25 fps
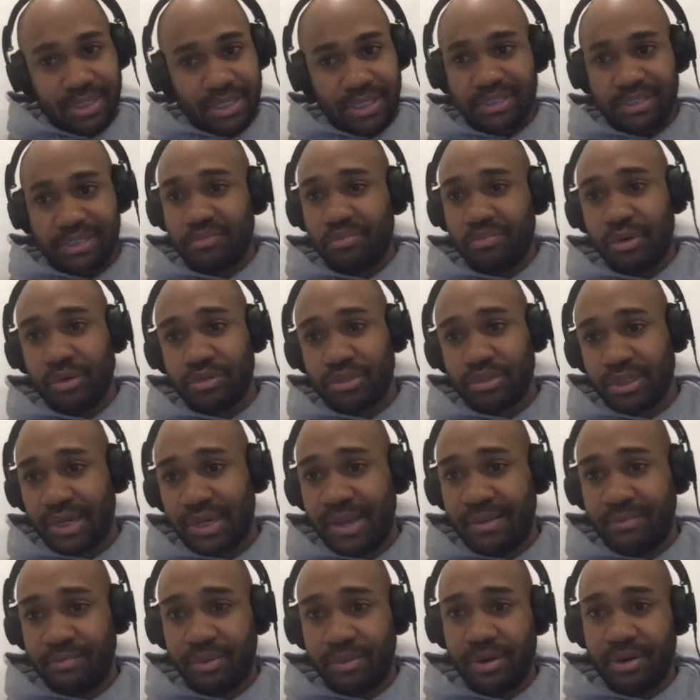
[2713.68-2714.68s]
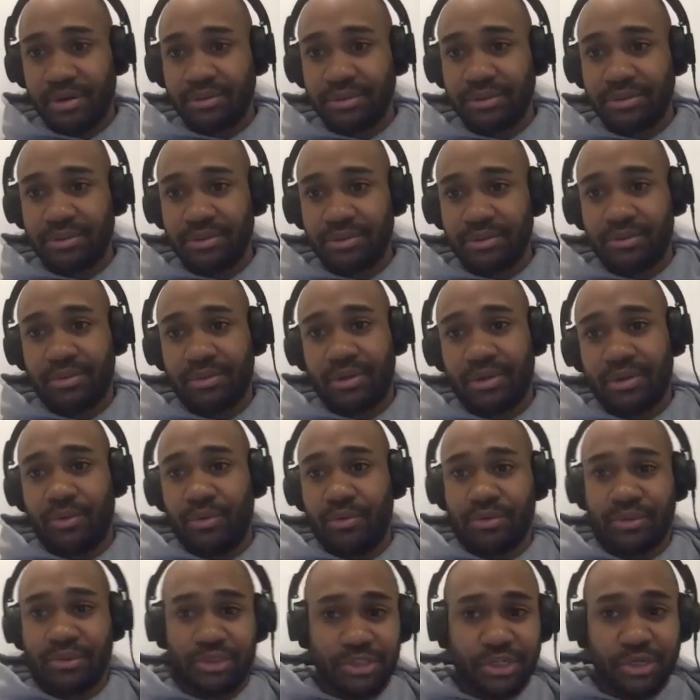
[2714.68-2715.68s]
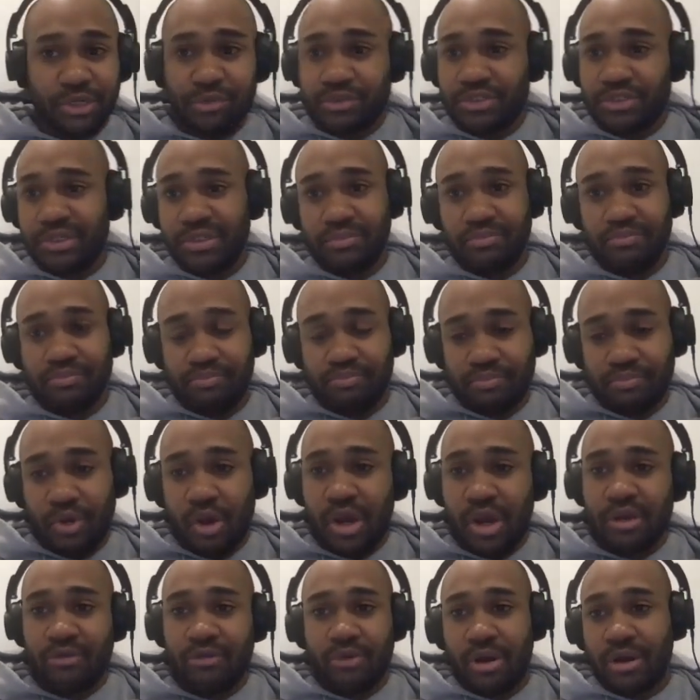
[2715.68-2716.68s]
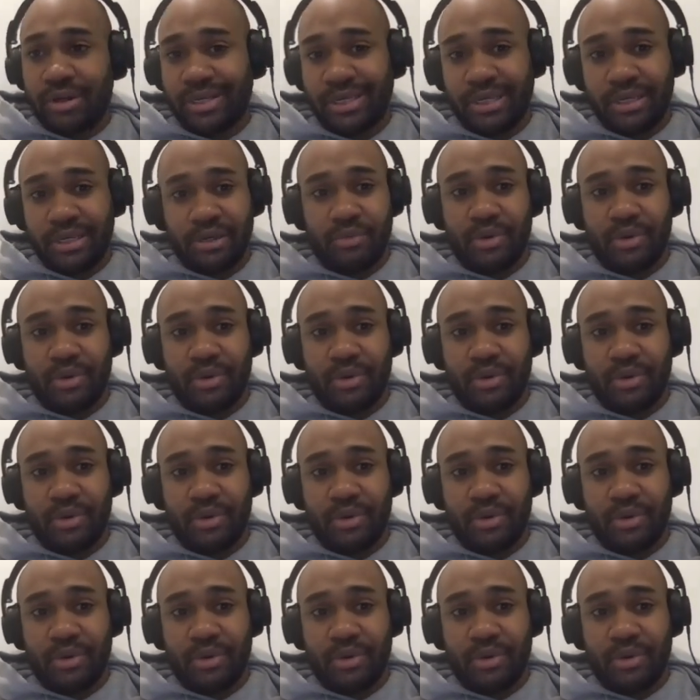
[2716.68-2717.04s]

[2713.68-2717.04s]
as opposed to Lampard or Chelsea hierarchy,